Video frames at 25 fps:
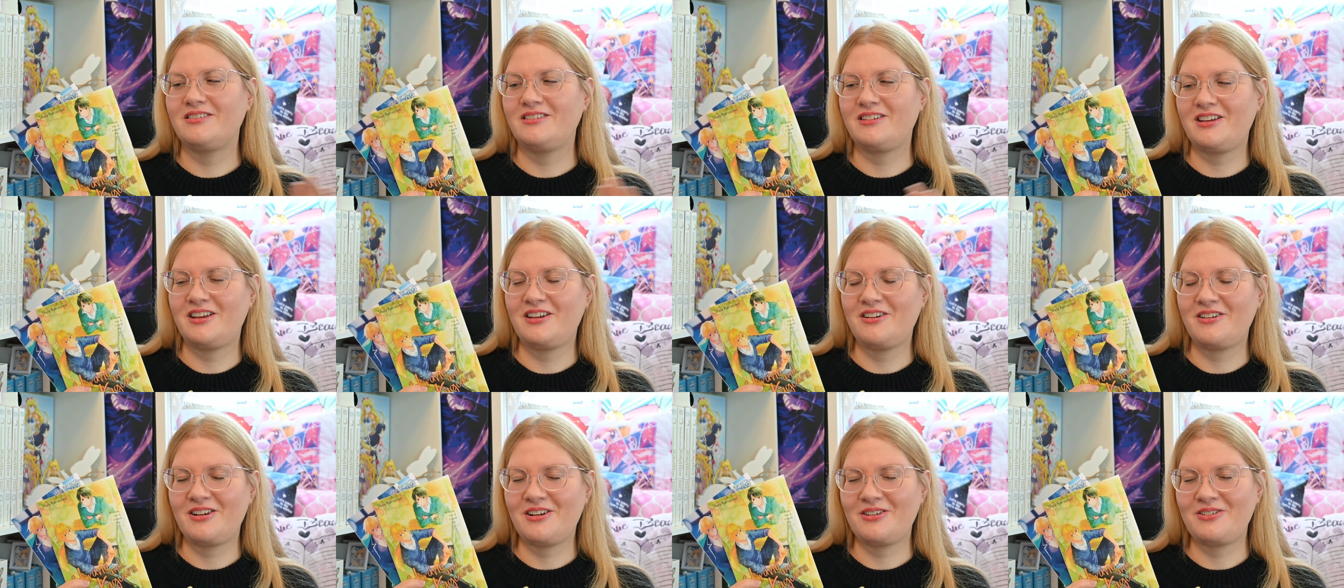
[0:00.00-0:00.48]

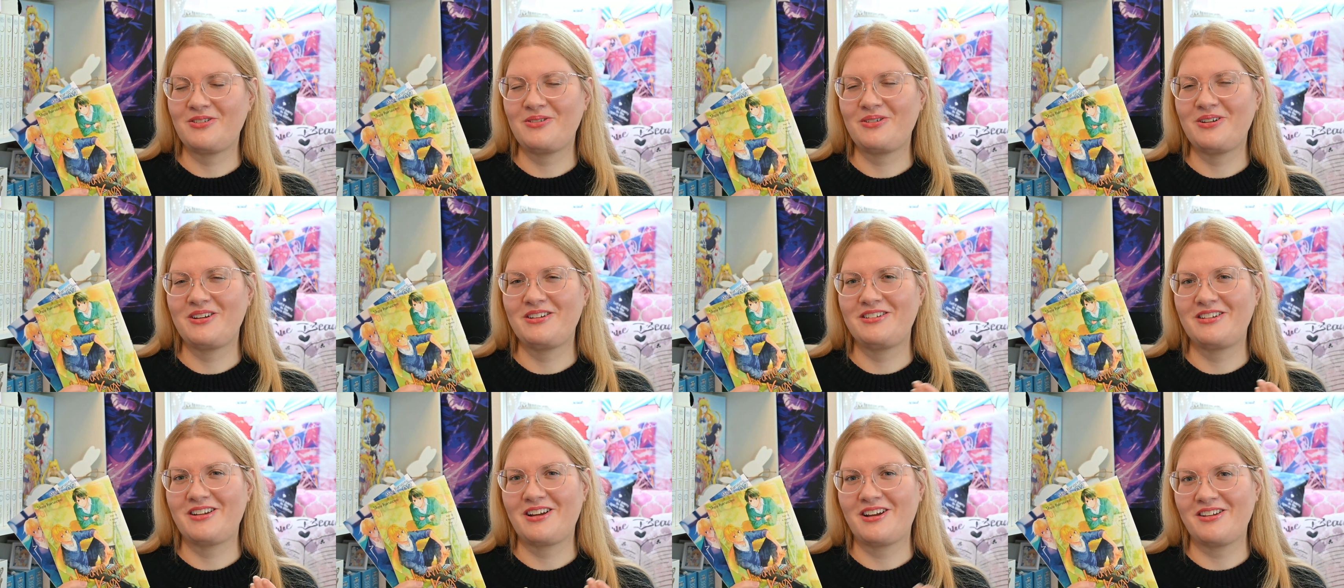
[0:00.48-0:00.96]
Hirano
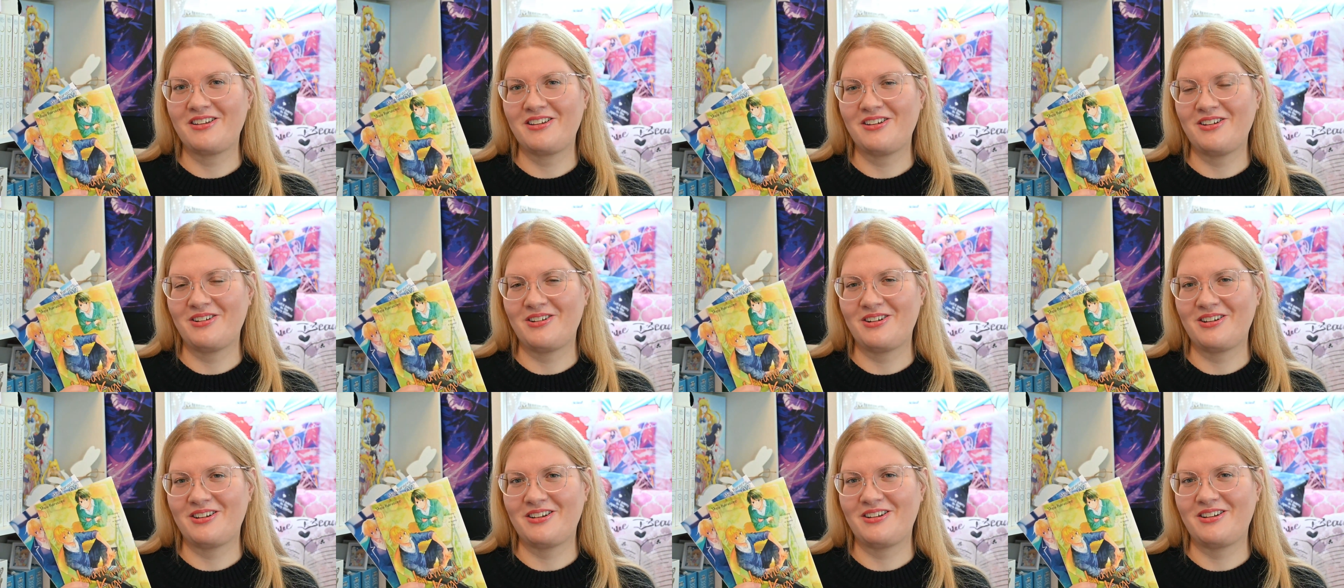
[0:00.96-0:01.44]
and
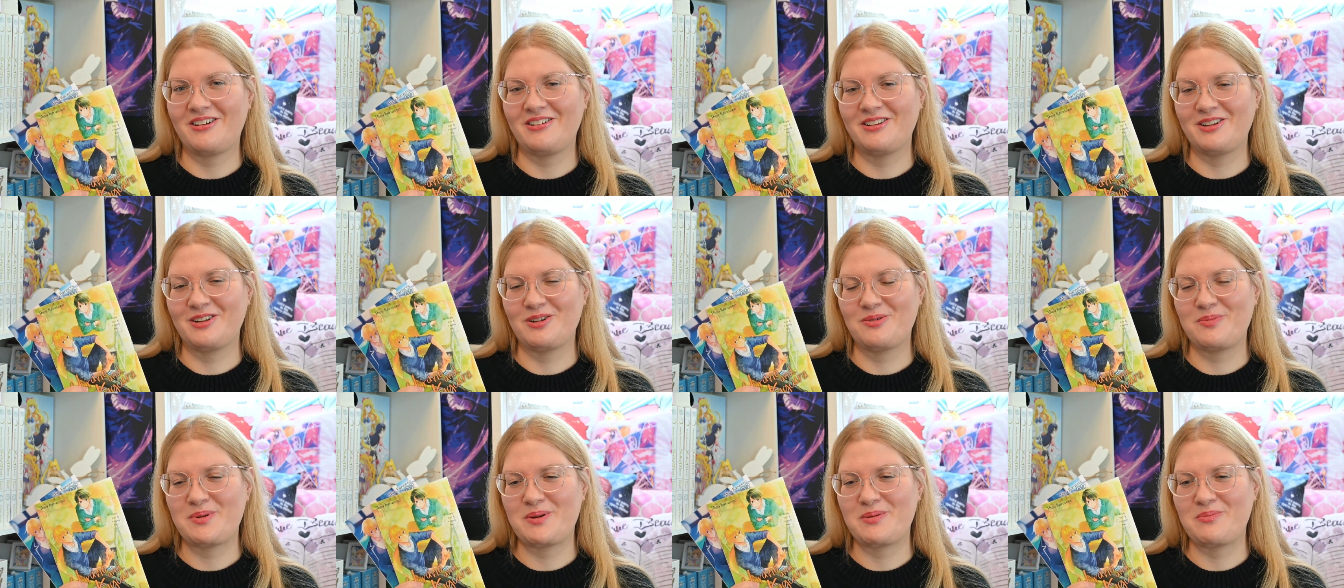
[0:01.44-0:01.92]
Kagiura a
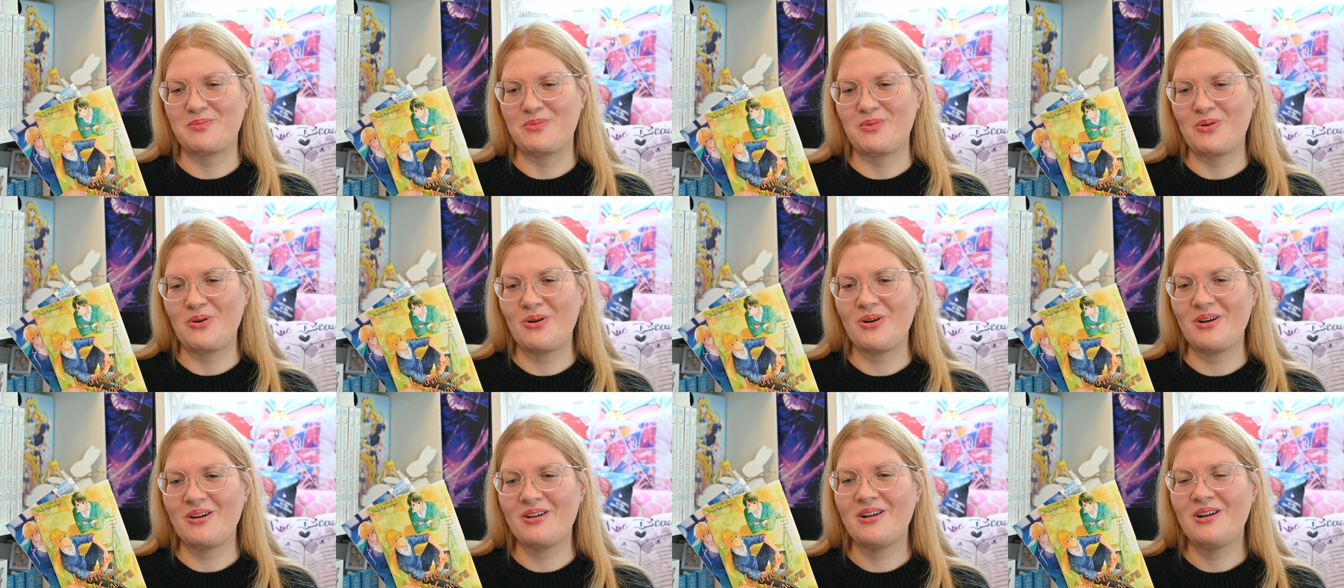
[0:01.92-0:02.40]
little bit
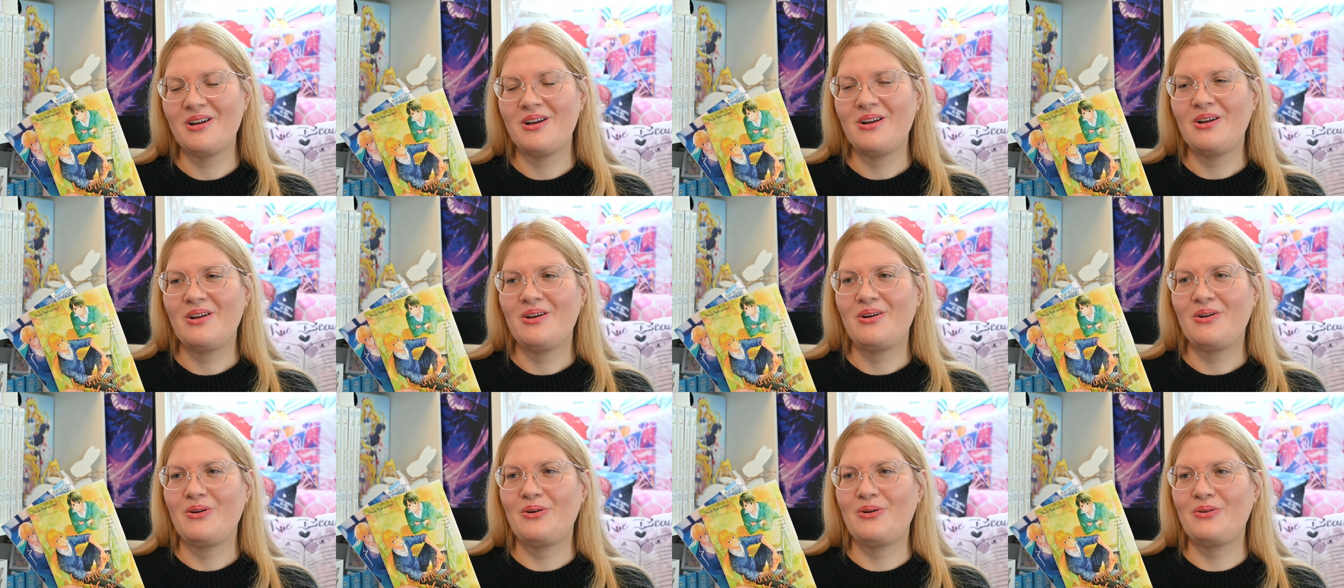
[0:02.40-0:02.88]
more
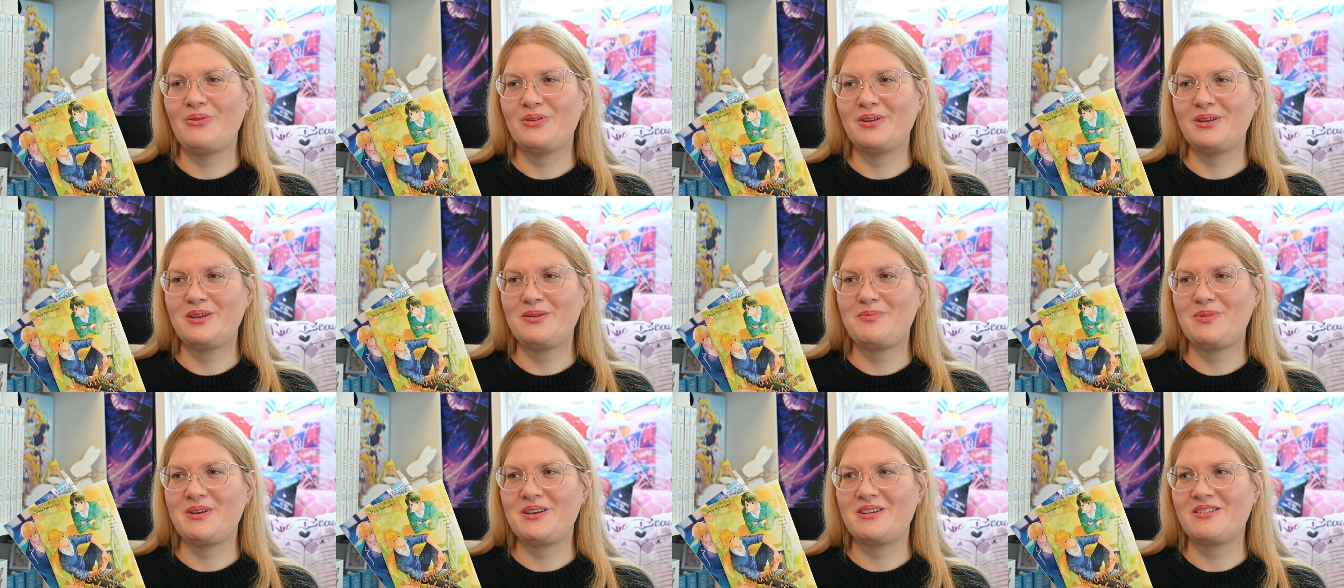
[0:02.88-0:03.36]

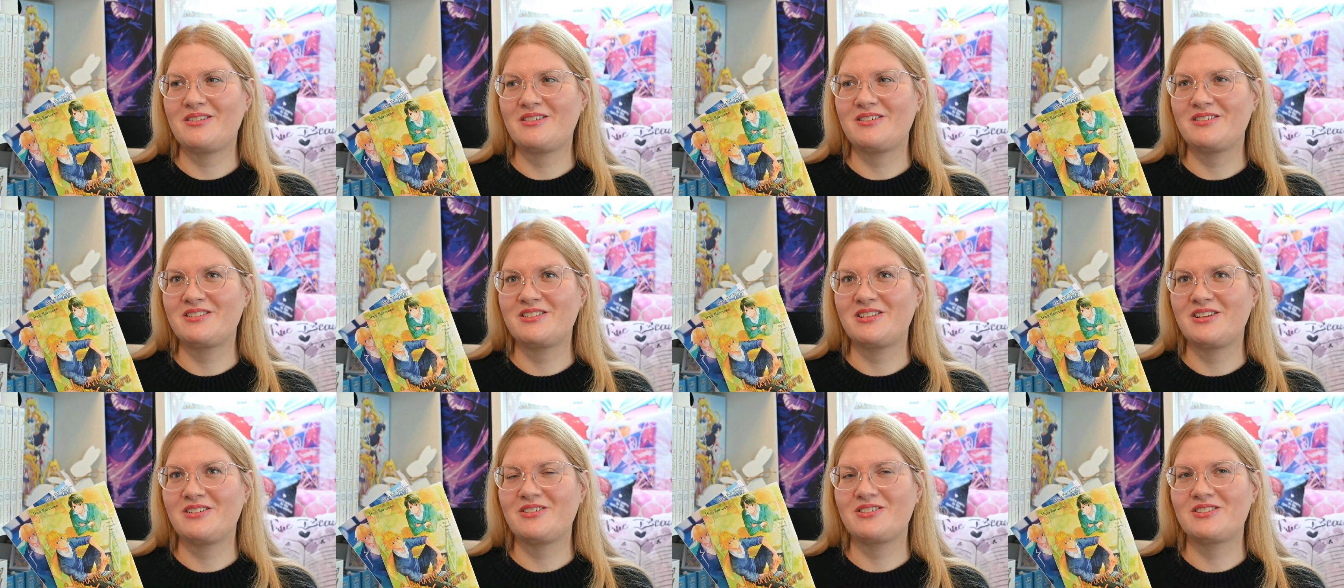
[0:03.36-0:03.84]
only
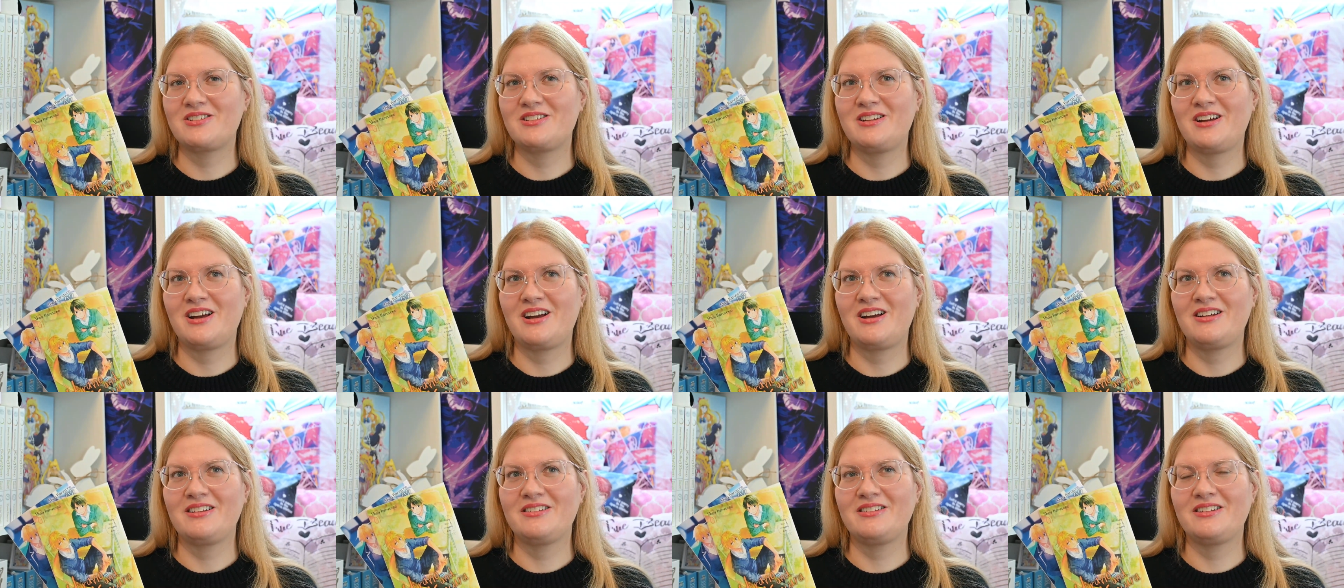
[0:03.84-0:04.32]
because there's
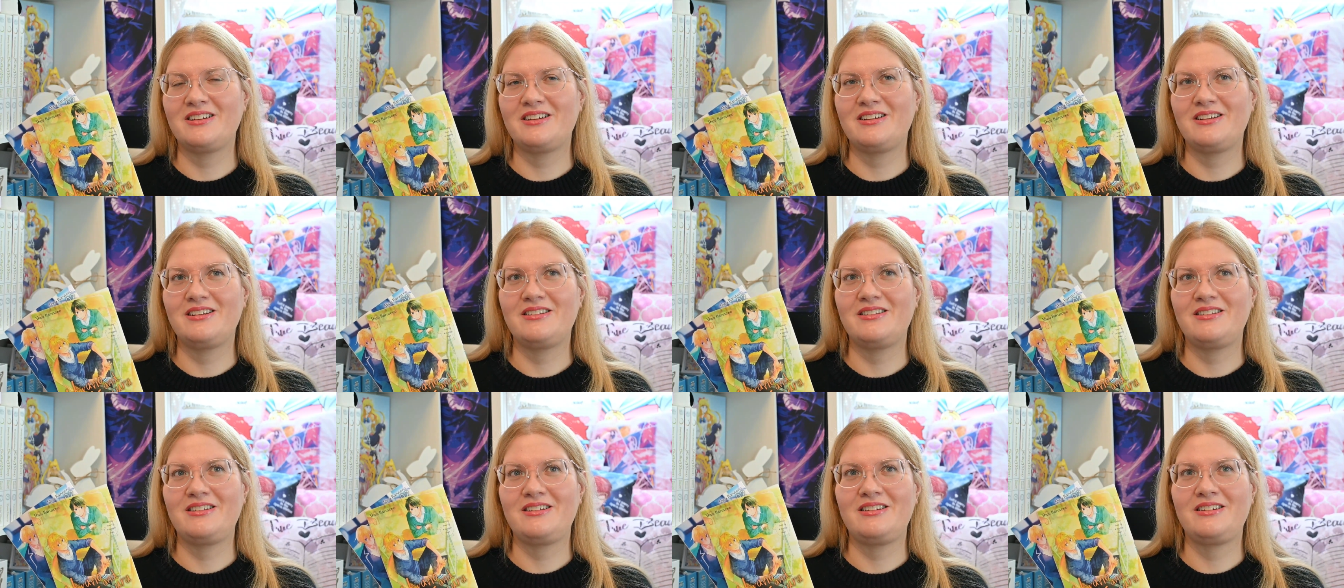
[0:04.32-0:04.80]
not
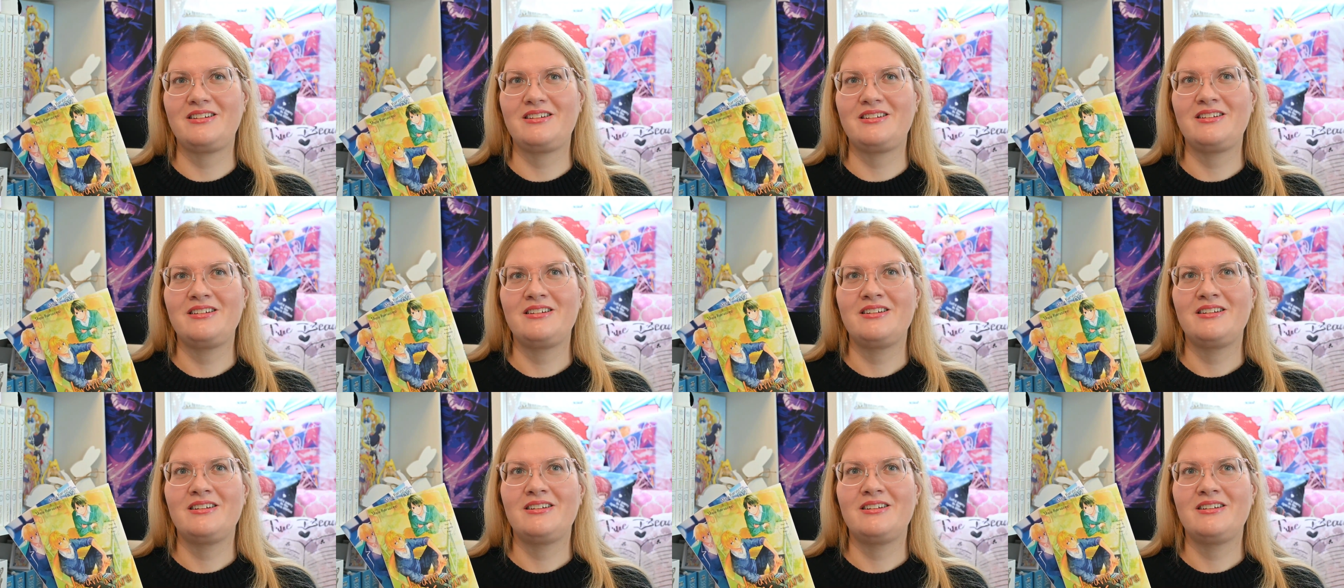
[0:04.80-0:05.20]
like the